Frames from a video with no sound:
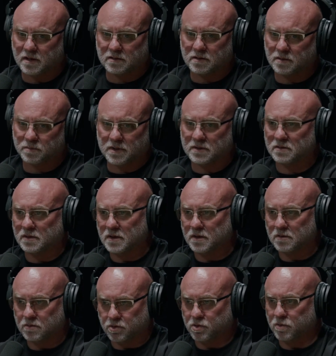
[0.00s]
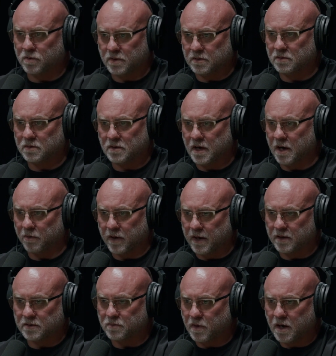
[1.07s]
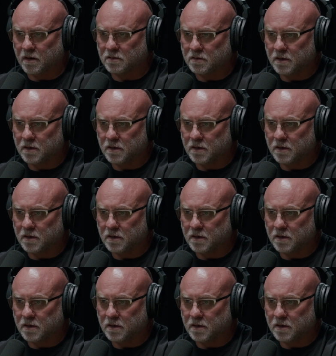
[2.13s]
It could be true in Iran as well.